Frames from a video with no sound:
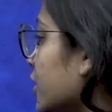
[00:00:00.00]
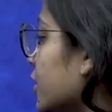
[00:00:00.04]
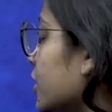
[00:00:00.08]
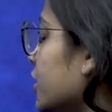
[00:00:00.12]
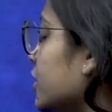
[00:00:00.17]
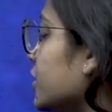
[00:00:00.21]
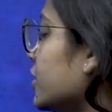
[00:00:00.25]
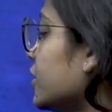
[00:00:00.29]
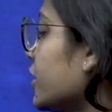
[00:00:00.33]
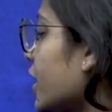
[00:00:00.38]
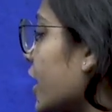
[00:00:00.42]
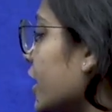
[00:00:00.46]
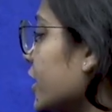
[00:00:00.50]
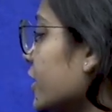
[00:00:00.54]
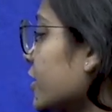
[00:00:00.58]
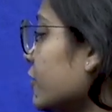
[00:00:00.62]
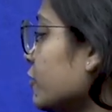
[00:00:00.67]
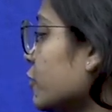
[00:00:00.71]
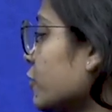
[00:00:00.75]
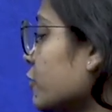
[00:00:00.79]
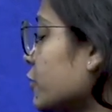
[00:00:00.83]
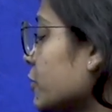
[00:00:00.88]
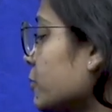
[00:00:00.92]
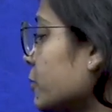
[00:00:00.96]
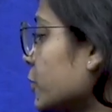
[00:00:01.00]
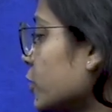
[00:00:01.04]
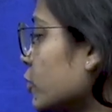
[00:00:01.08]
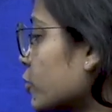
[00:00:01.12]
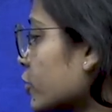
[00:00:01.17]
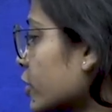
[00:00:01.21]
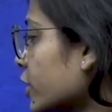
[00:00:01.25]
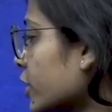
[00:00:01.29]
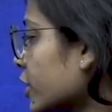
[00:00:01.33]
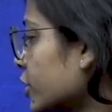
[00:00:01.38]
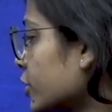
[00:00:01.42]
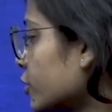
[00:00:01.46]
In the end, we will be
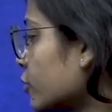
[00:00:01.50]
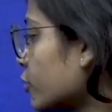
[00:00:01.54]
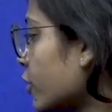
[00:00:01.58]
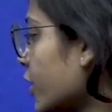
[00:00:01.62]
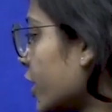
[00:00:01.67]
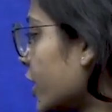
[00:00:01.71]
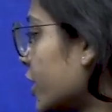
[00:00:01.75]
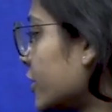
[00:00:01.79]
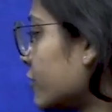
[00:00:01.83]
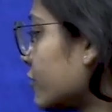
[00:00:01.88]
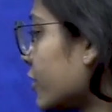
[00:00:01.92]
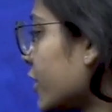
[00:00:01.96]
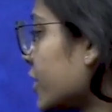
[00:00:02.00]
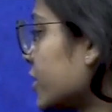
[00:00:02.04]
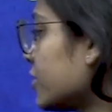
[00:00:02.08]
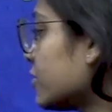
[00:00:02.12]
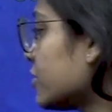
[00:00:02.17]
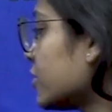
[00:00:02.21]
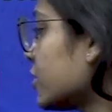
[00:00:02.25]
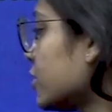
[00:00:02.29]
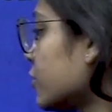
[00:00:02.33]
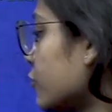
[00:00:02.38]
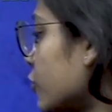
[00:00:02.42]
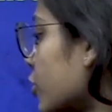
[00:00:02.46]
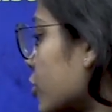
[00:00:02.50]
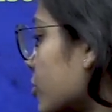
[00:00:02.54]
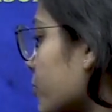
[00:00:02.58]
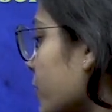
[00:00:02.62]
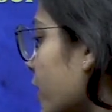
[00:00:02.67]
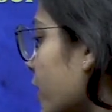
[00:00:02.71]
looking into an advisory for